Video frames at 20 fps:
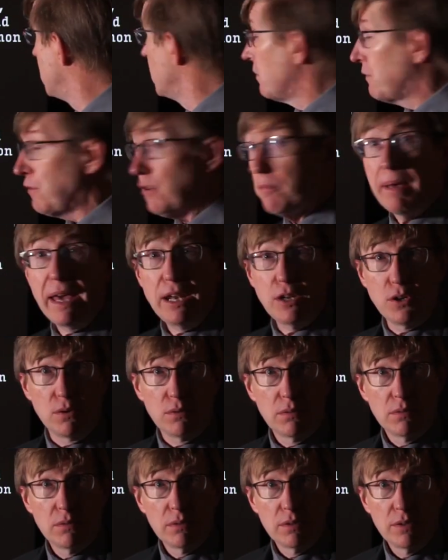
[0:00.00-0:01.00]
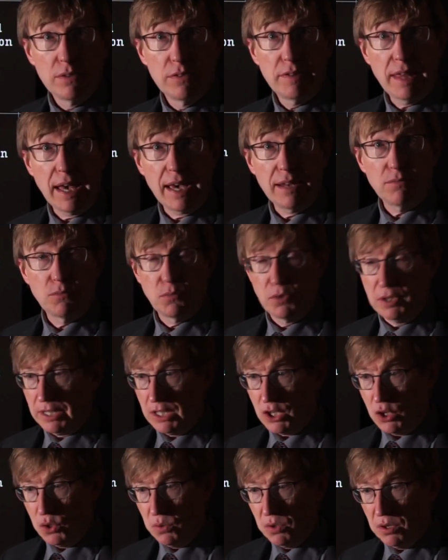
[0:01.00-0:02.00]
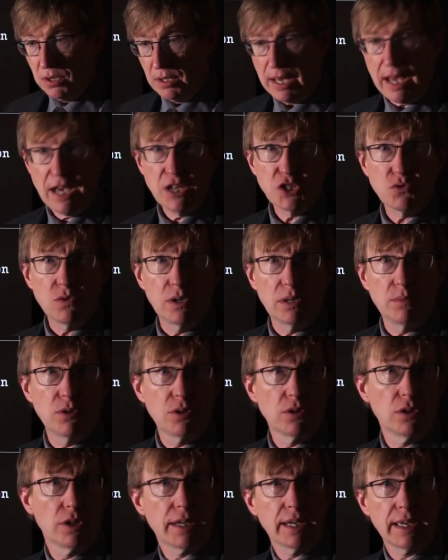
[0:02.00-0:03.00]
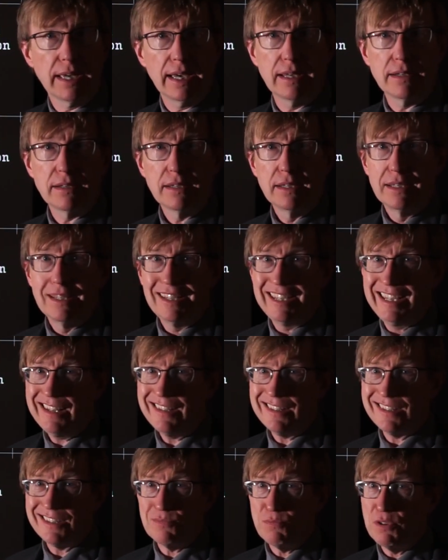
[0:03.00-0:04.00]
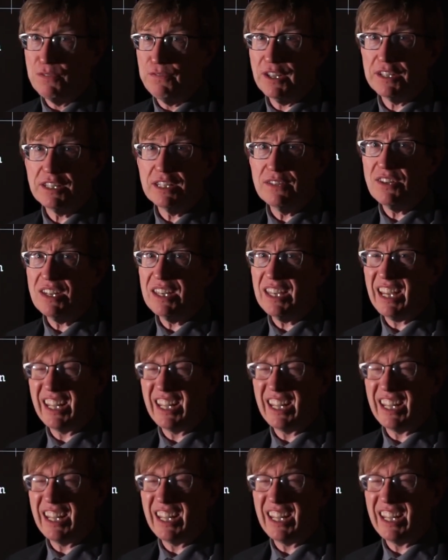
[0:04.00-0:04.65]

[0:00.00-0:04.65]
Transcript: Bennu, that really cool asteroid we were looking at. Its reflectivity,